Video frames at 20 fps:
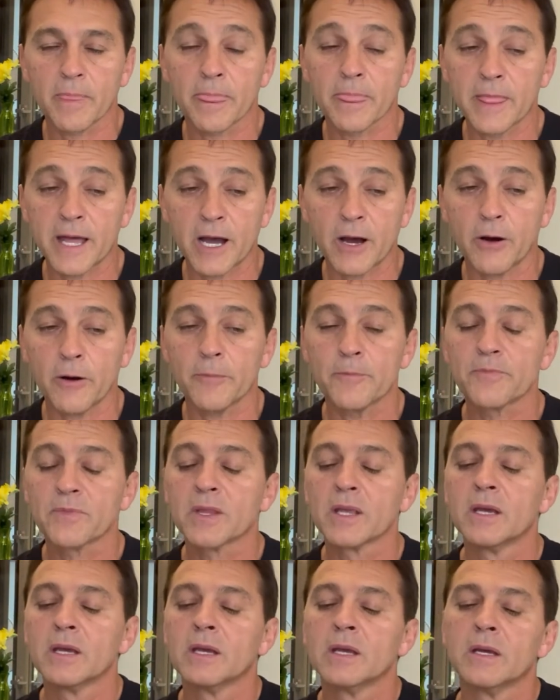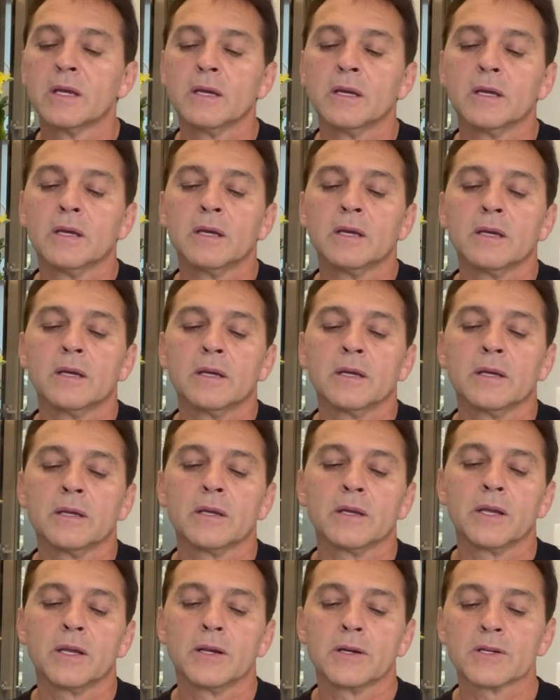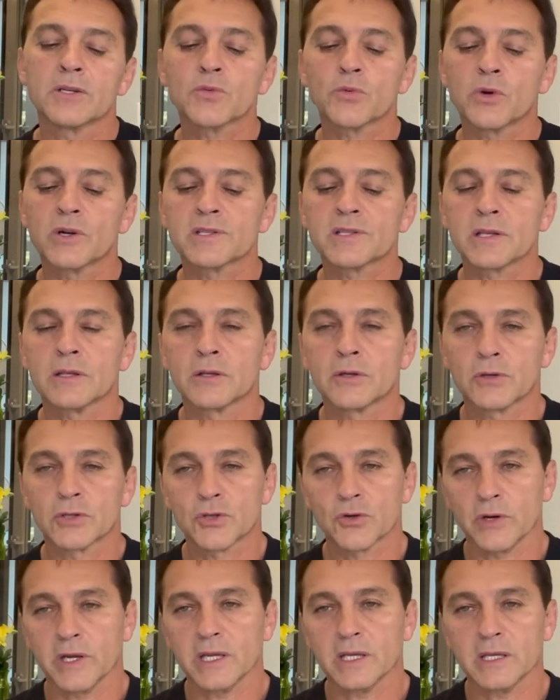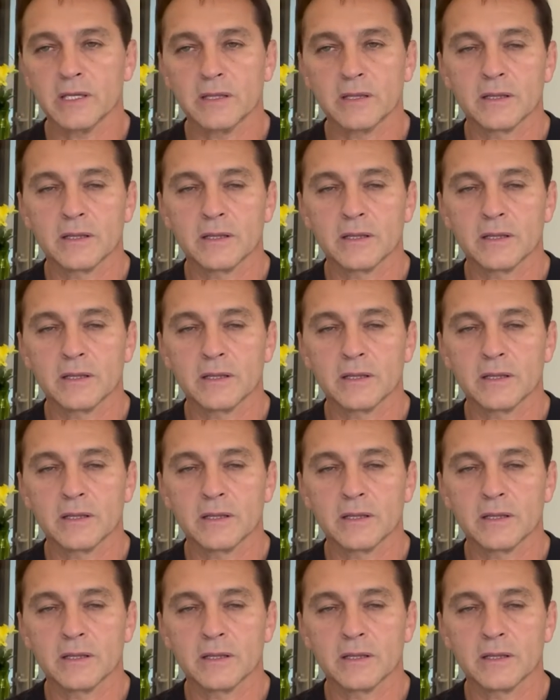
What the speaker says: Now, here's where it's a little tricky.